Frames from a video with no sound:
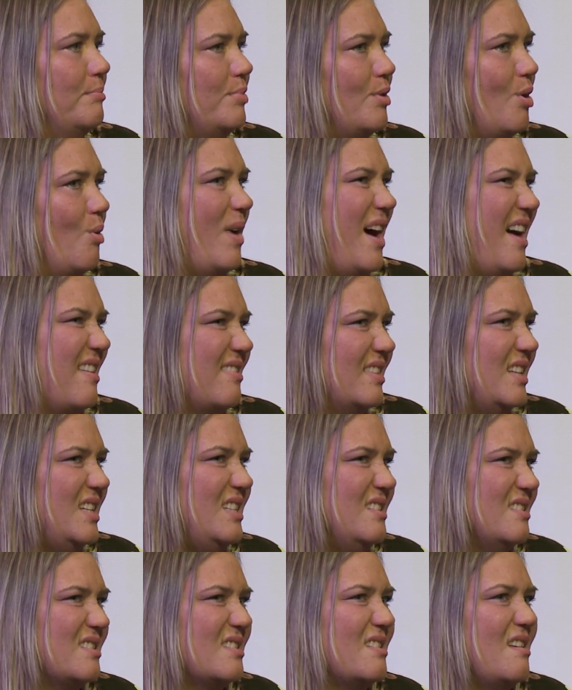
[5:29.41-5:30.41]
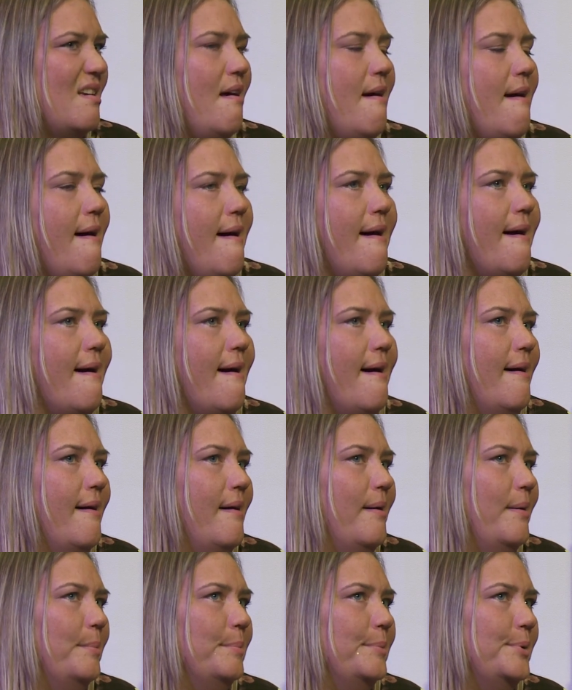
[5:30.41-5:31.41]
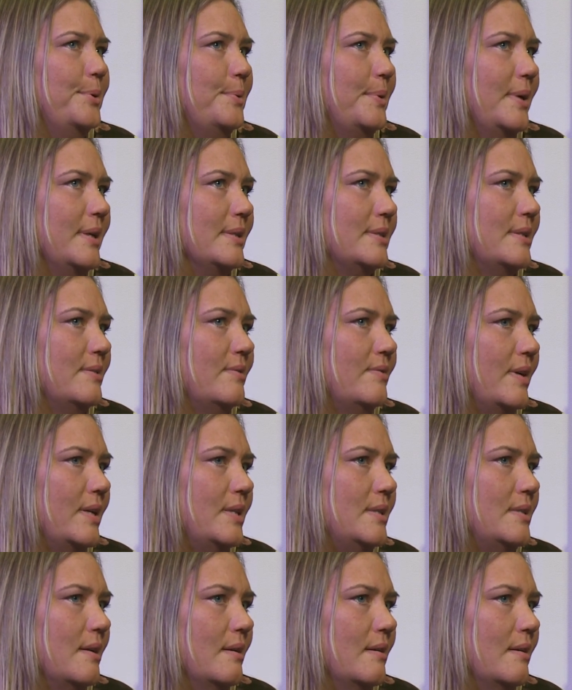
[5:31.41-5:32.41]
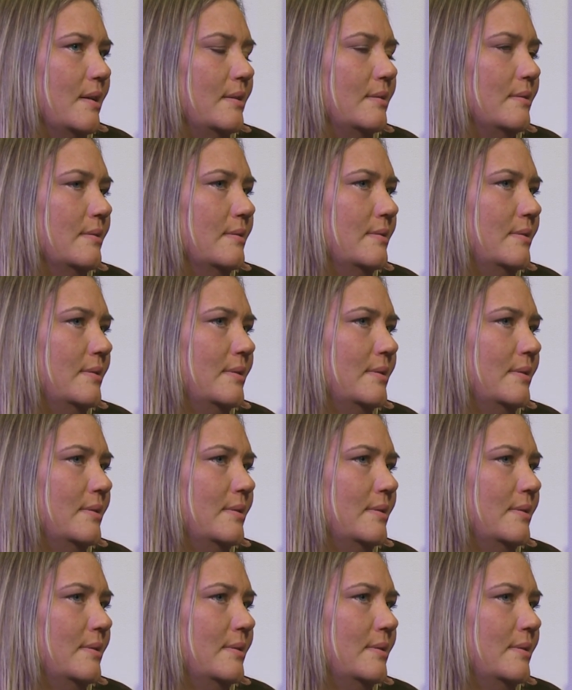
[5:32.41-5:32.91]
pro athletes. Who else have I done?